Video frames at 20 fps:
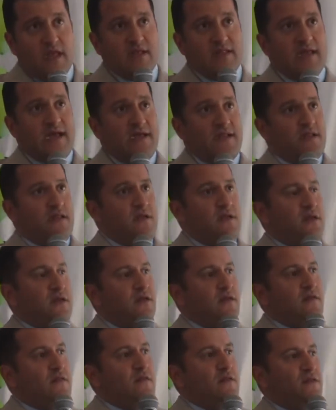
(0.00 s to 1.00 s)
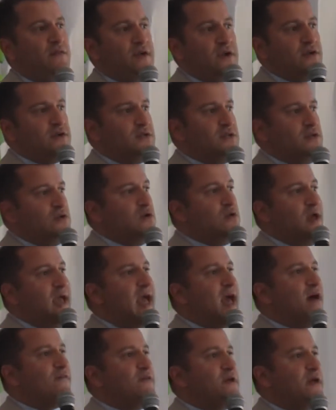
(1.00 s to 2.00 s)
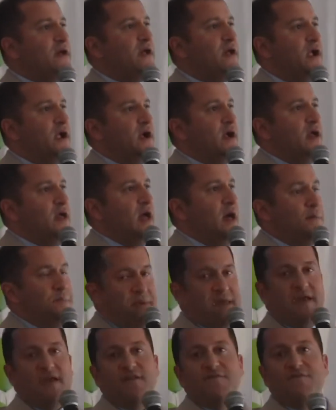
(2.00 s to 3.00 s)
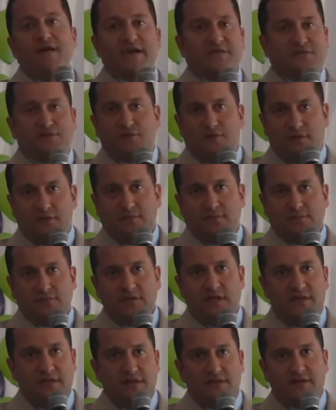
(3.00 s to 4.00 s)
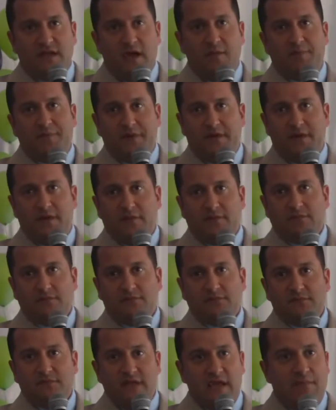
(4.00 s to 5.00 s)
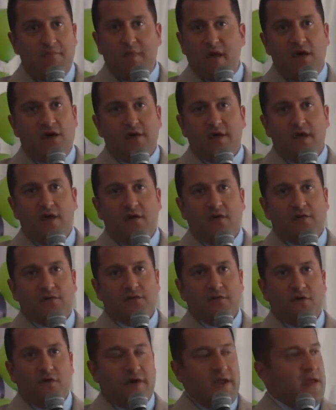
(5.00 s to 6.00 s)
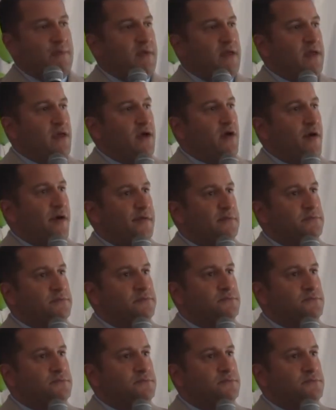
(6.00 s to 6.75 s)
That you don't have a big investor in this company named Mel Gill or Amy Gill.